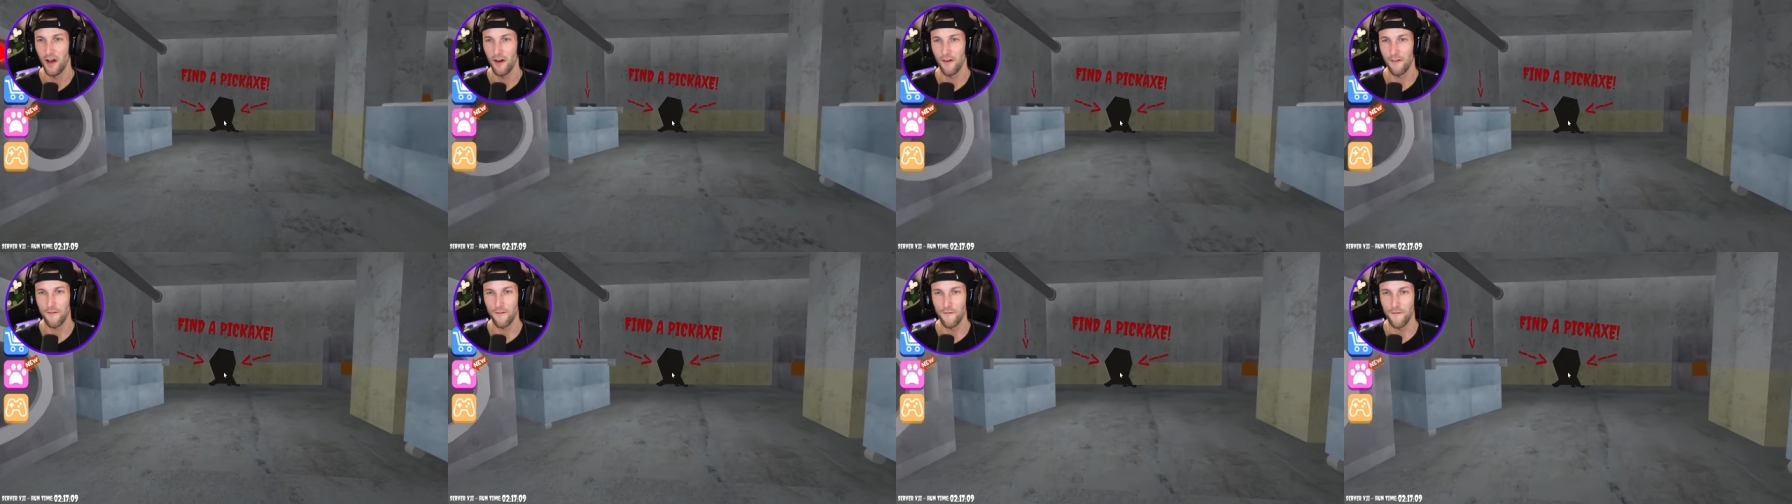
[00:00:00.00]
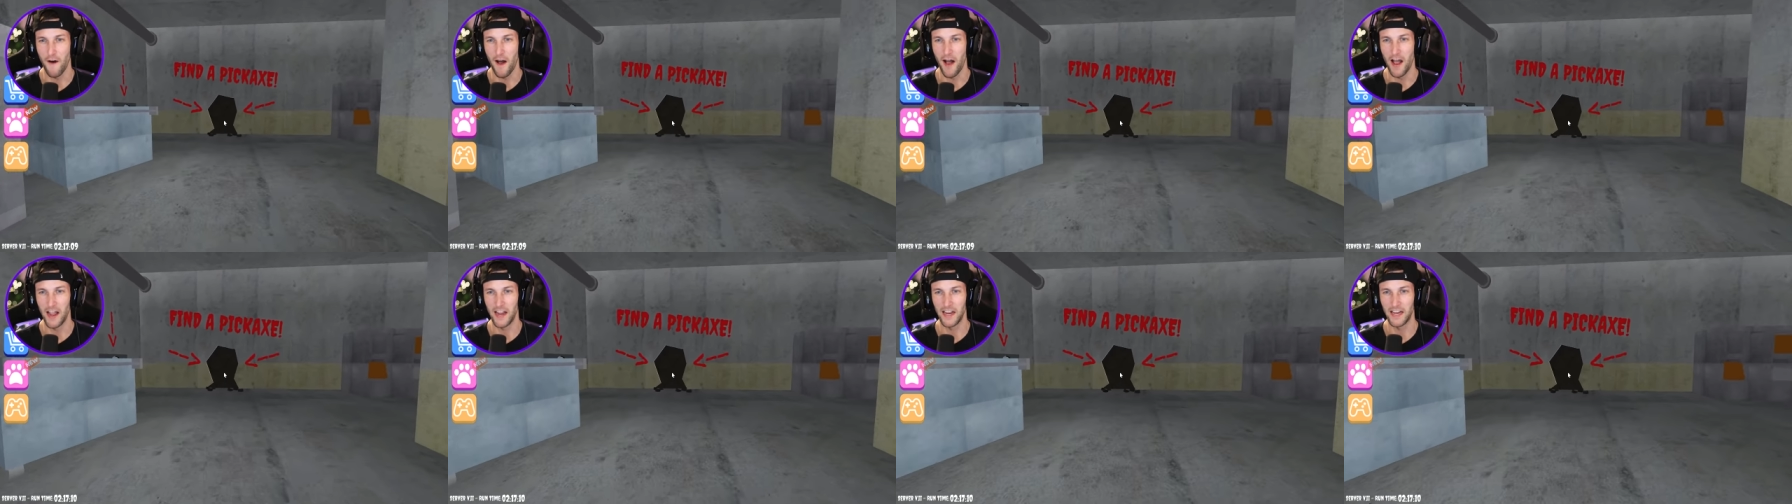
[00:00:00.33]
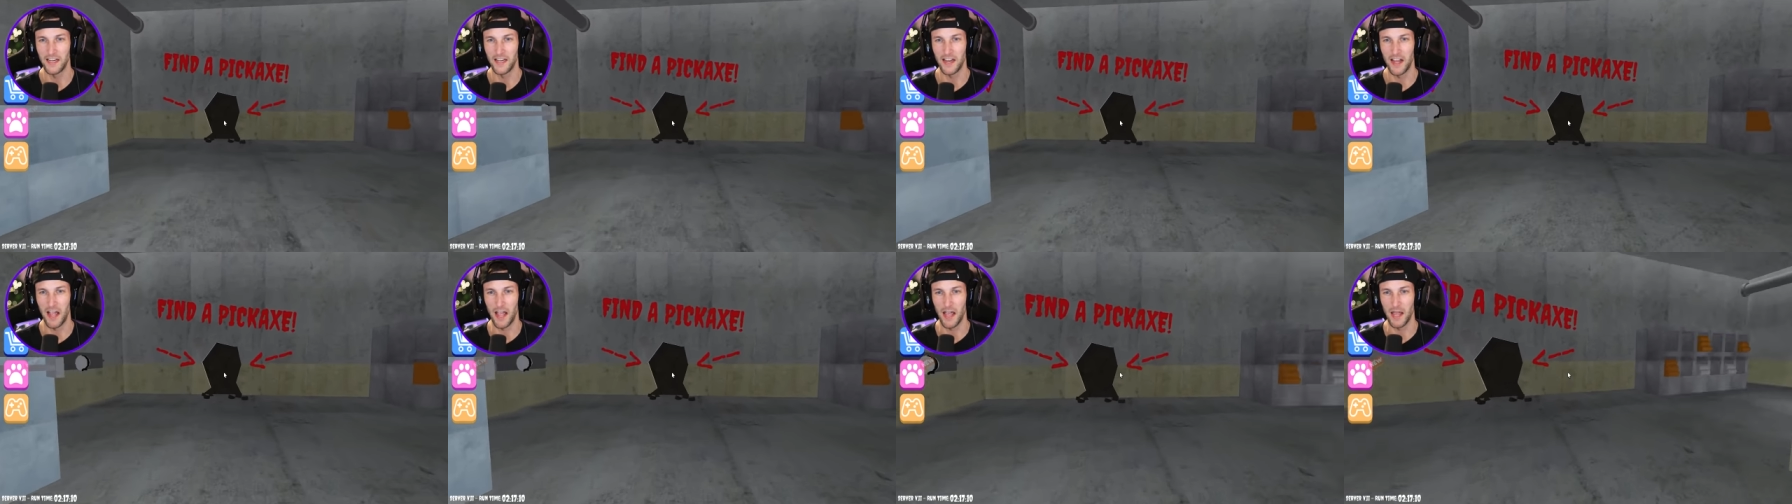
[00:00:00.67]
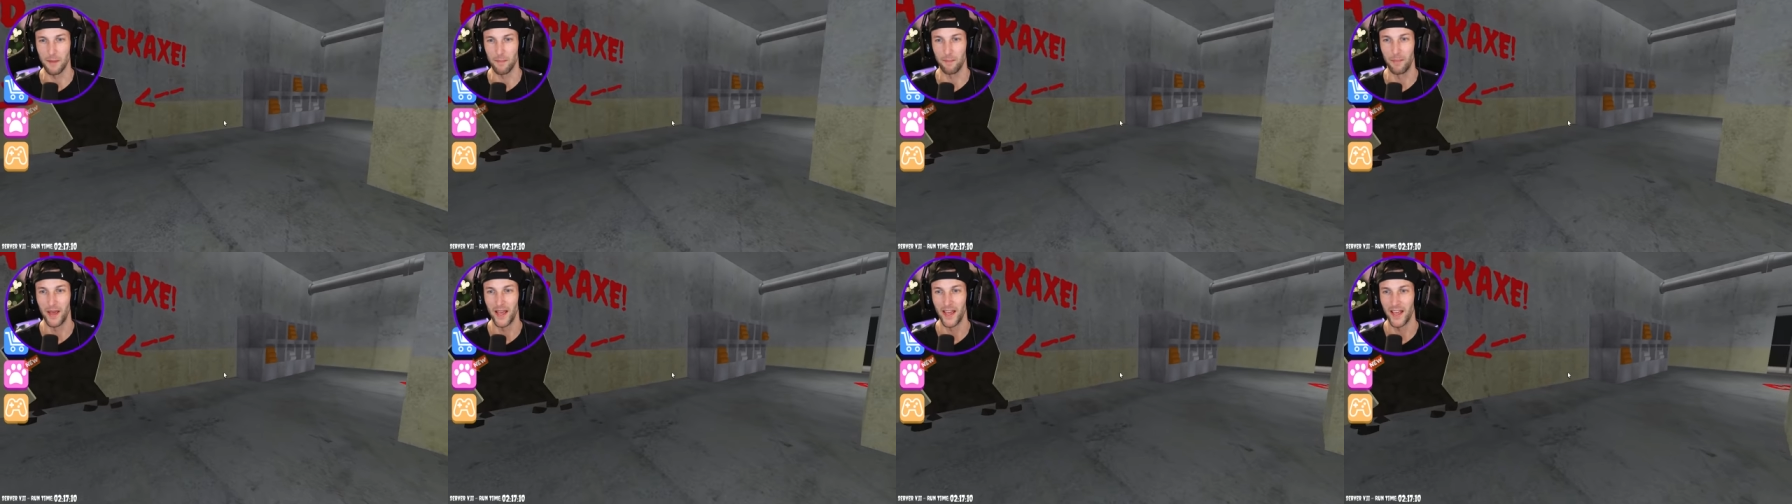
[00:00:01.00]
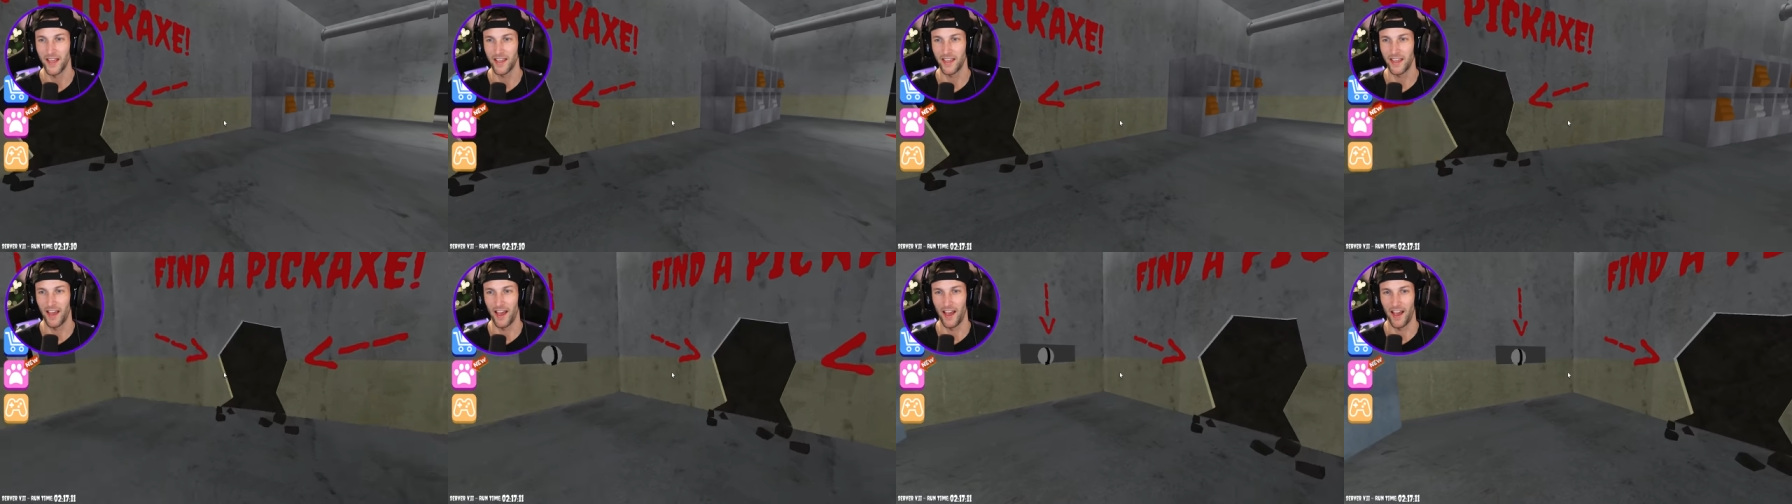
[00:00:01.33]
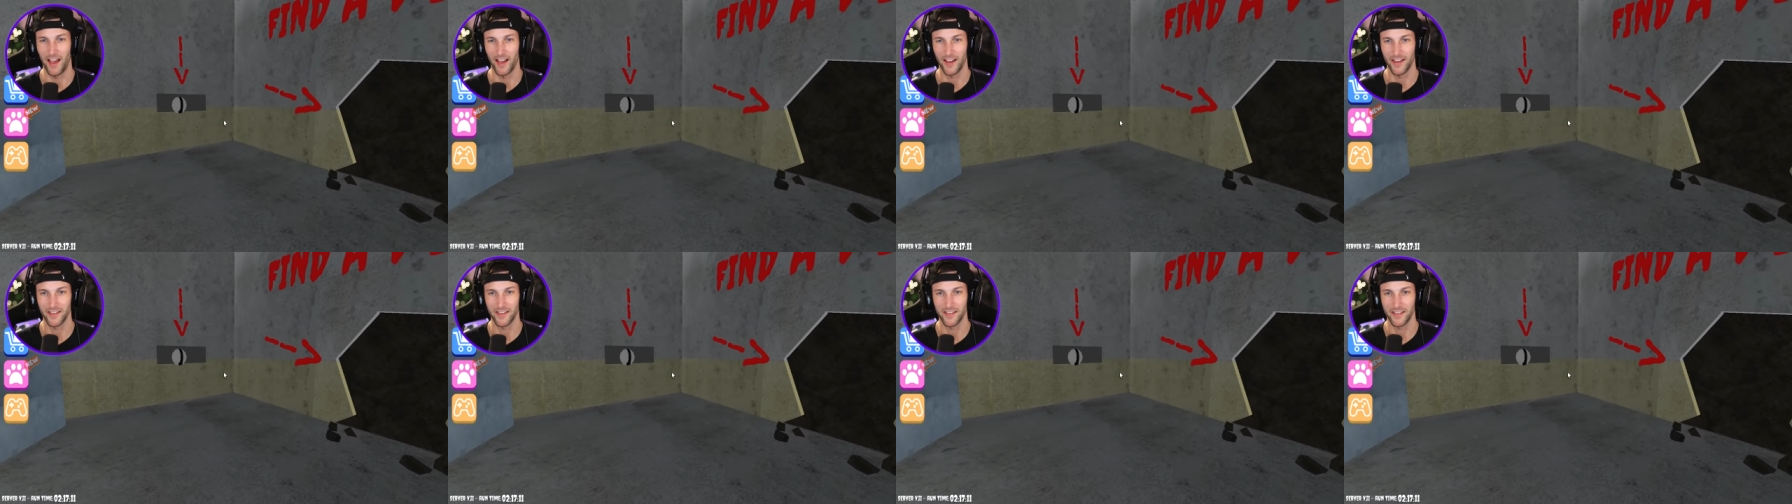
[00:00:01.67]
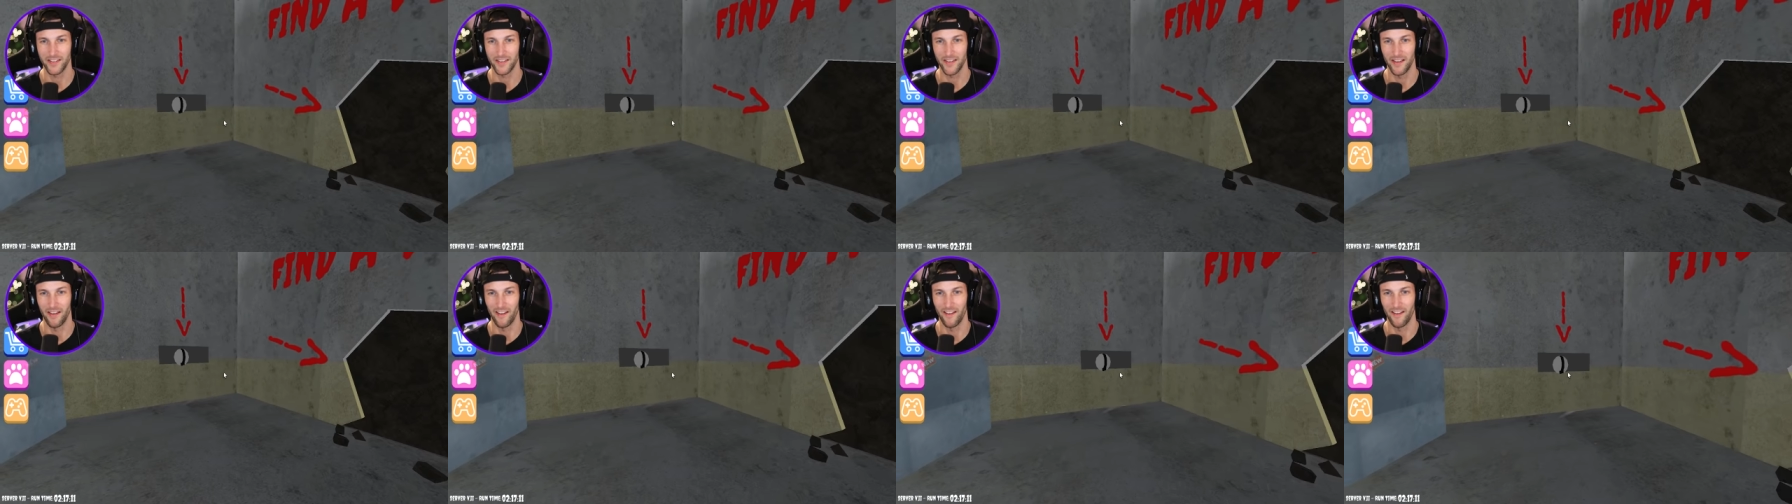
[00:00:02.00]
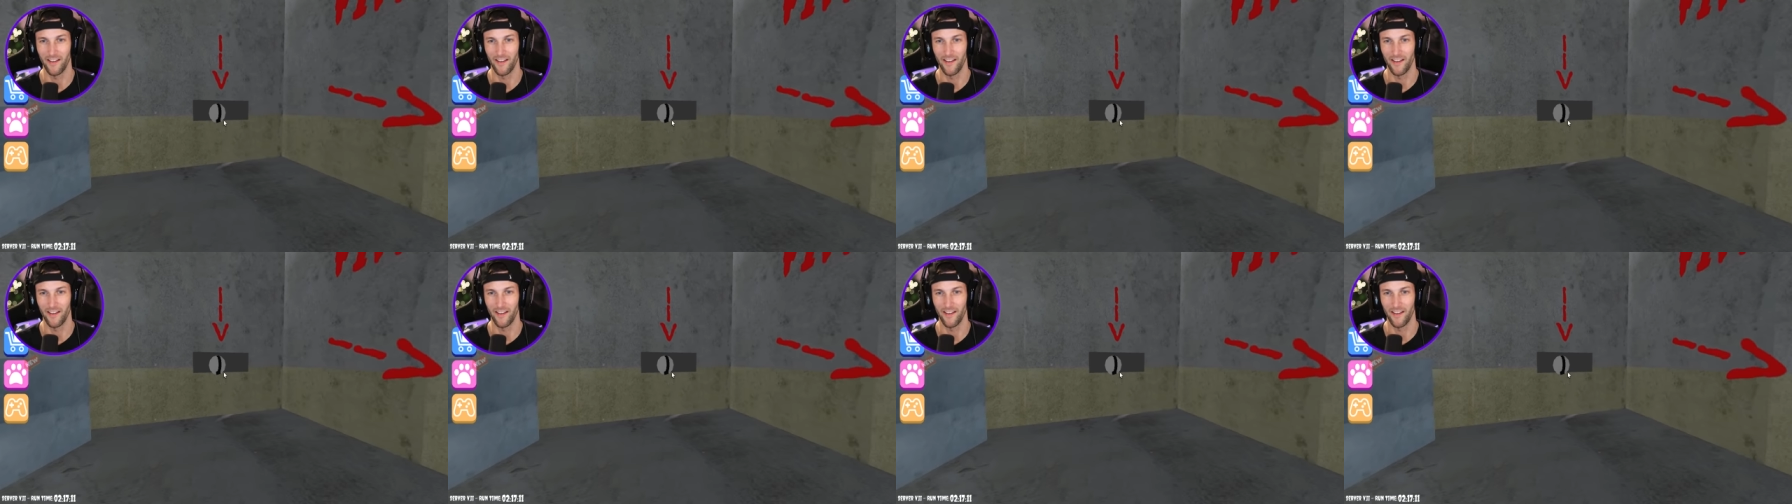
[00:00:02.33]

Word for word: Find a pickaxe.